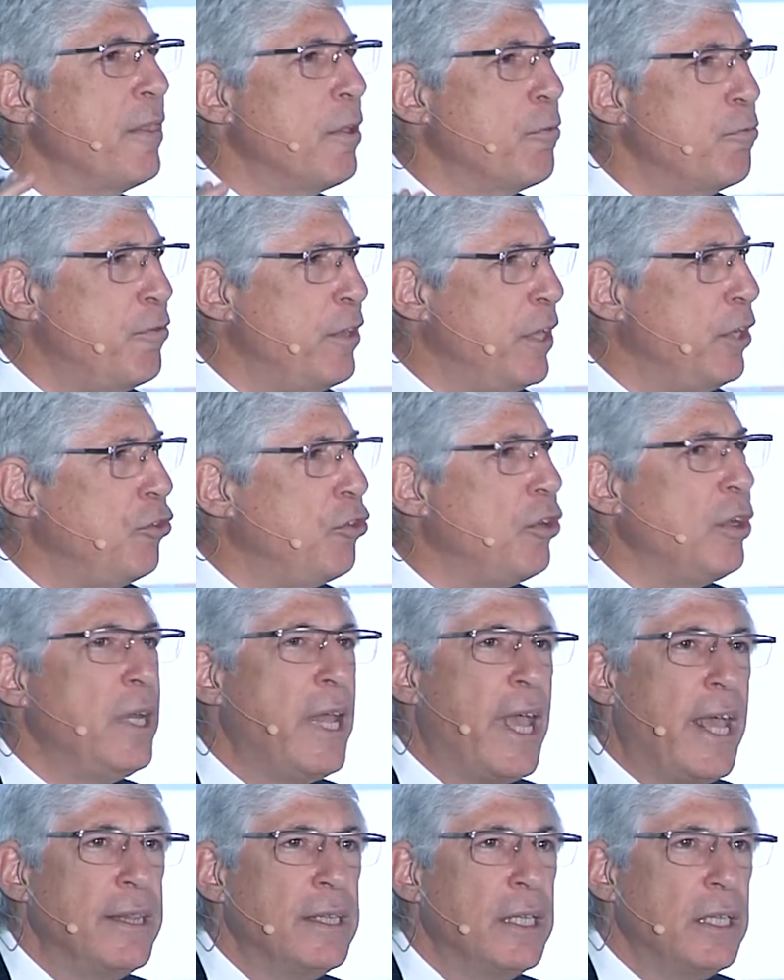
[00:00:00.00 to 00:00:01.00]
the vision
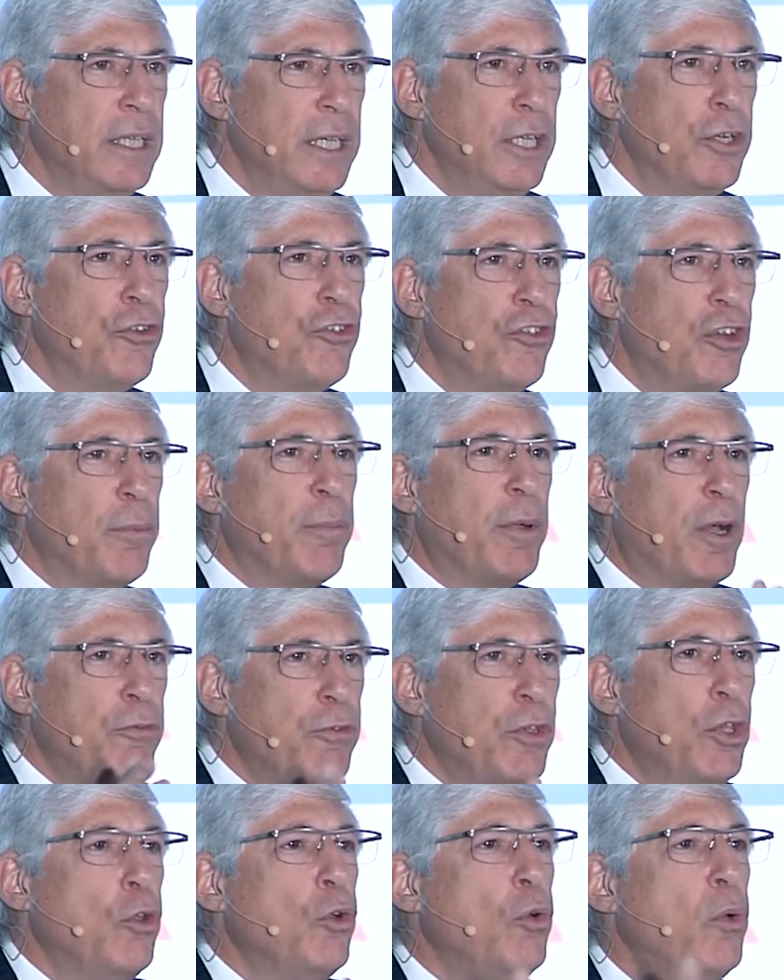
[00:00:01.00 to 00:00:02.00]
and the leadership of
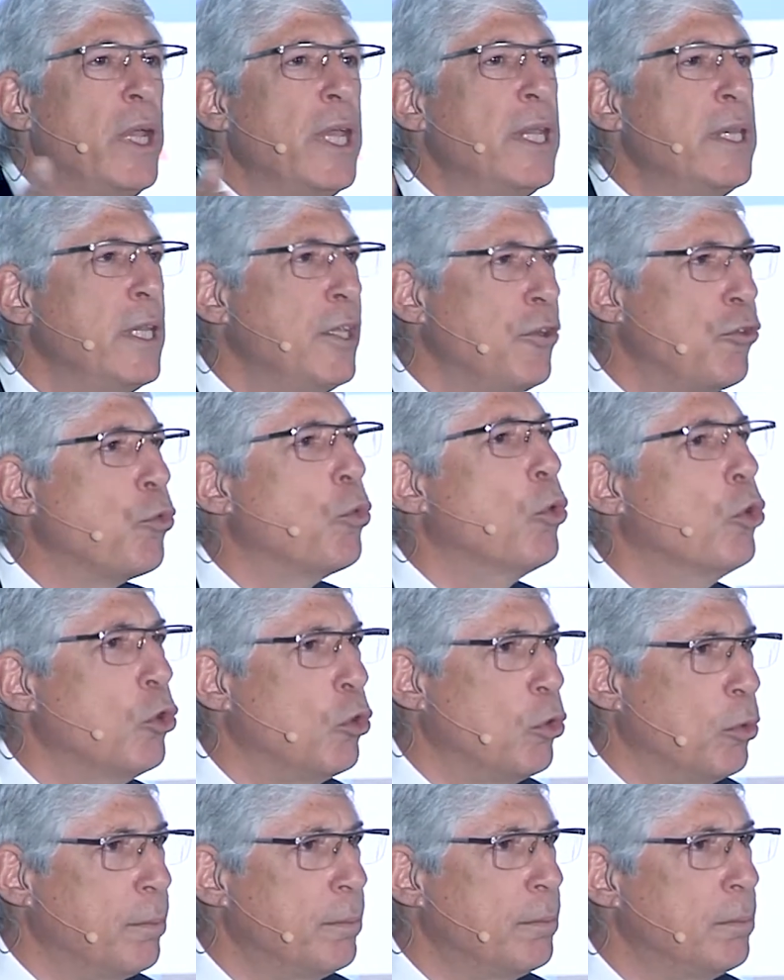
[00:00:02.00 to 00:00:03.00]
you in this
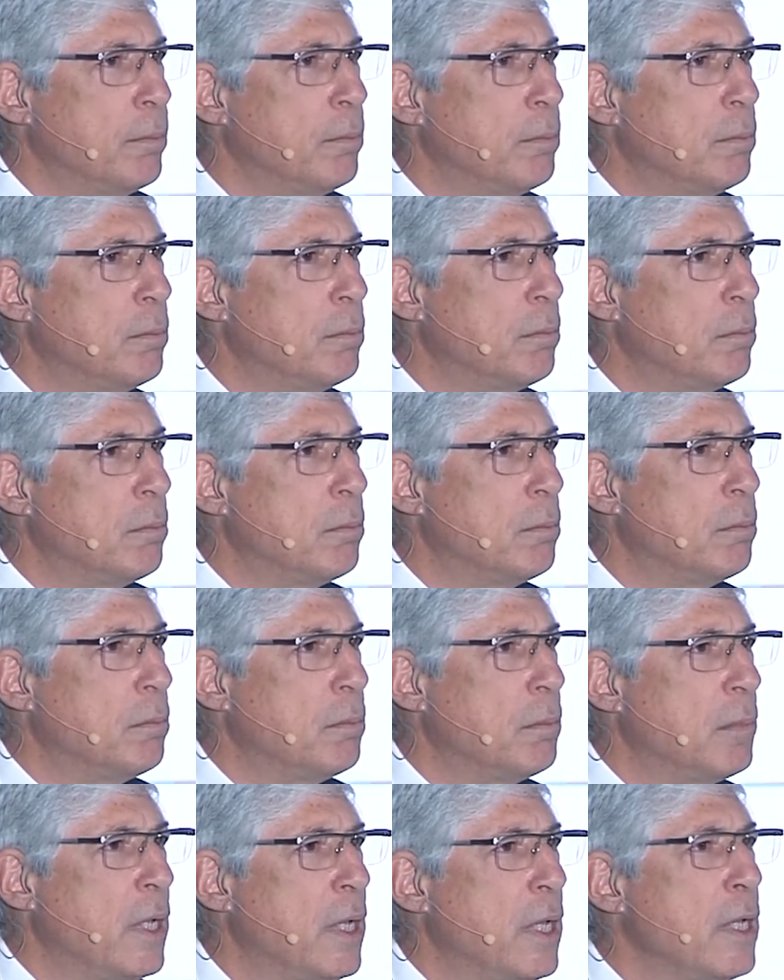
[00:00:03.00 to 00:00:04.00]
room
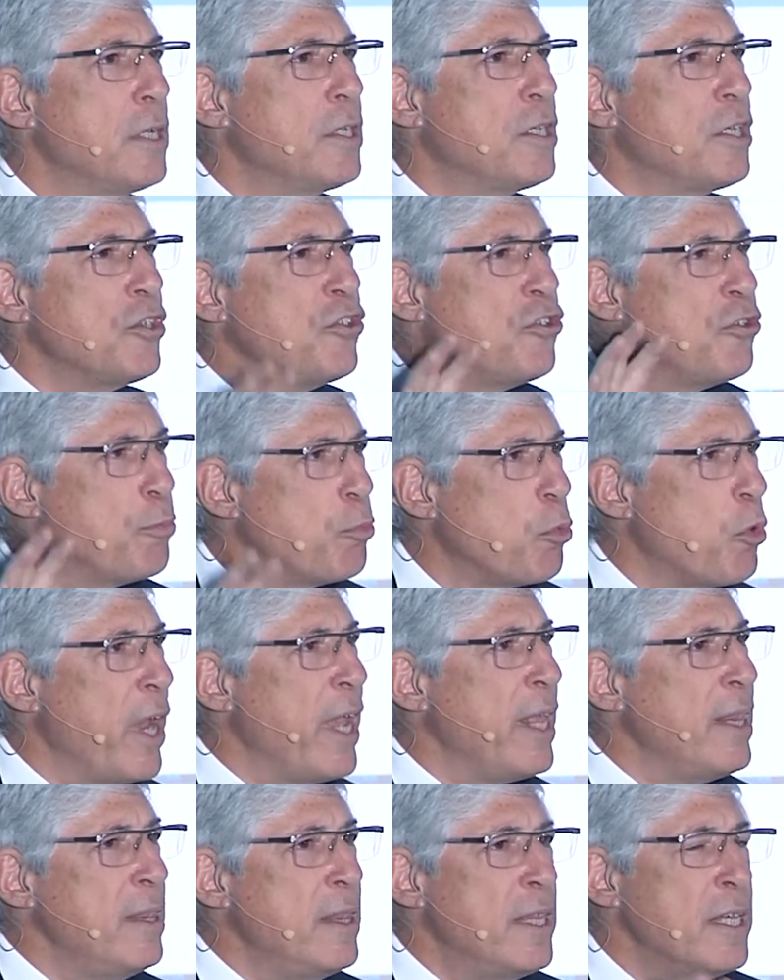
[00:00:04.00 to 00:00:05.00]
to
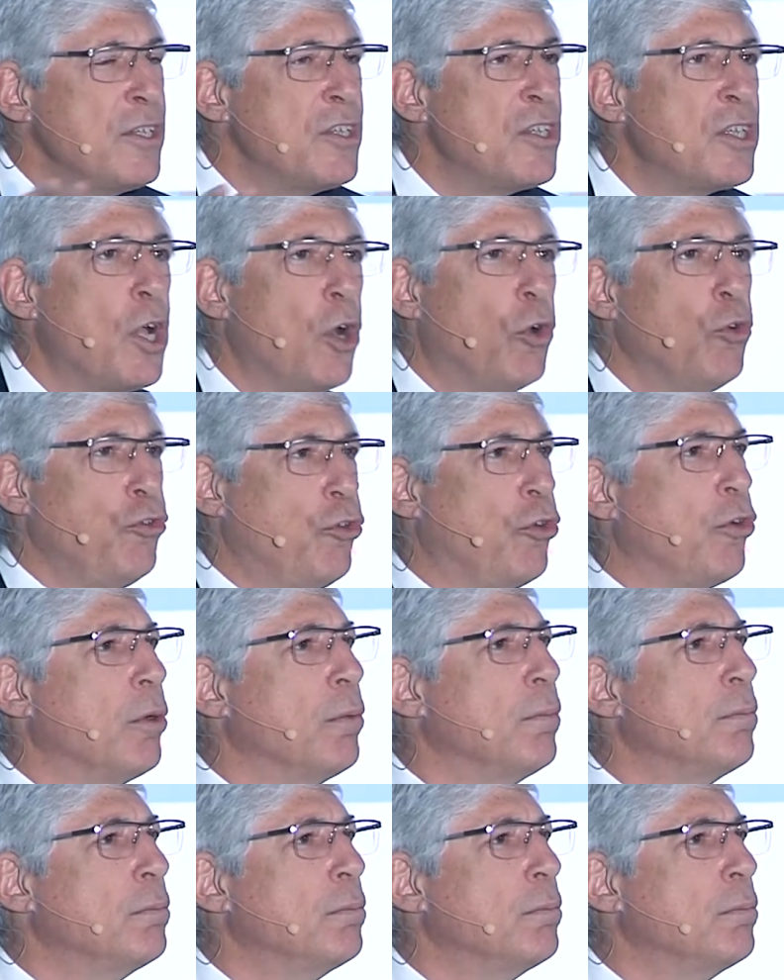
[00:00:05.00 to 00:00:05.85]
spread this culture